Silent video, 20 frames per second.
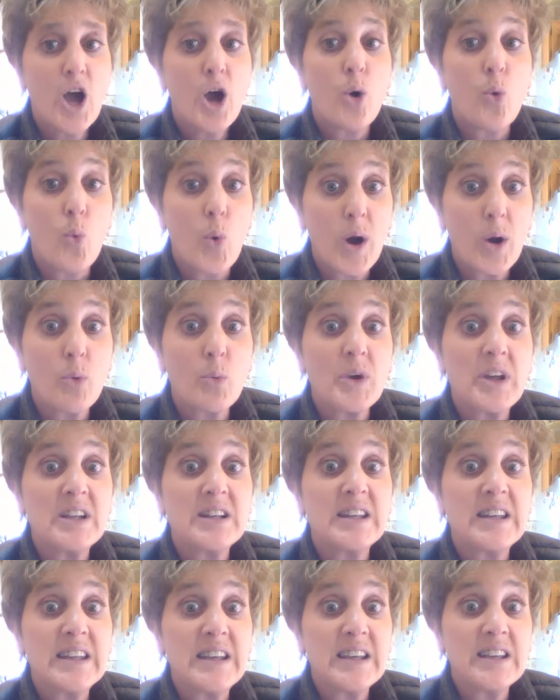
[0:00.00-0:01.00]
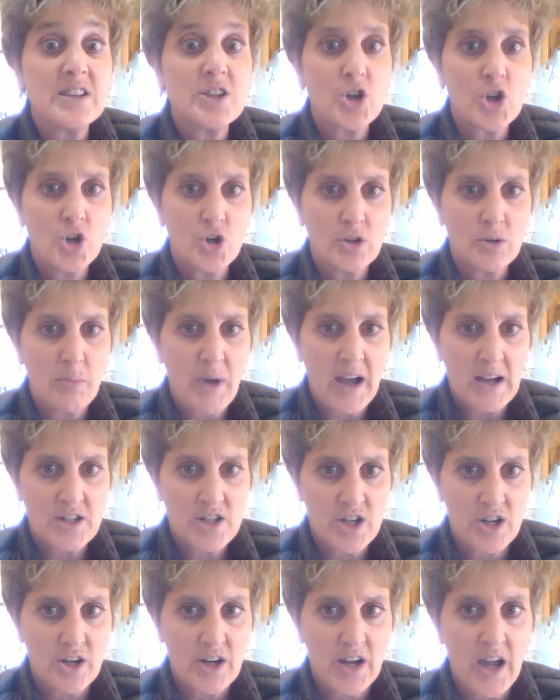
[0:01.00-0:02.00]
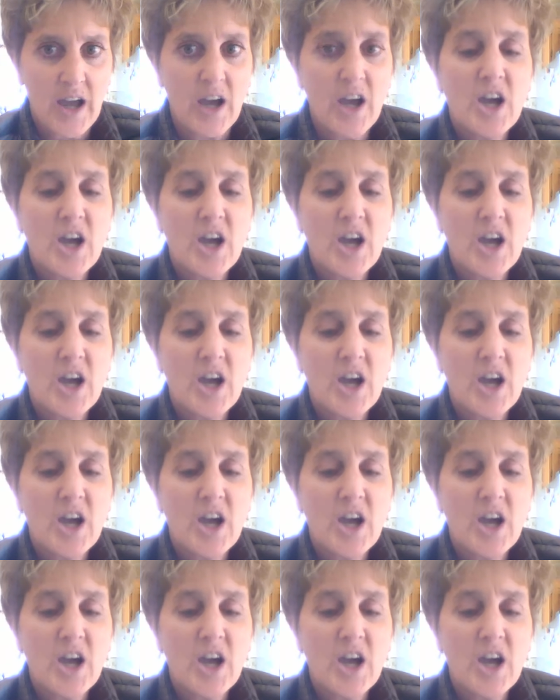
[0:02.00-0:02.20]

where we need the good bacteria.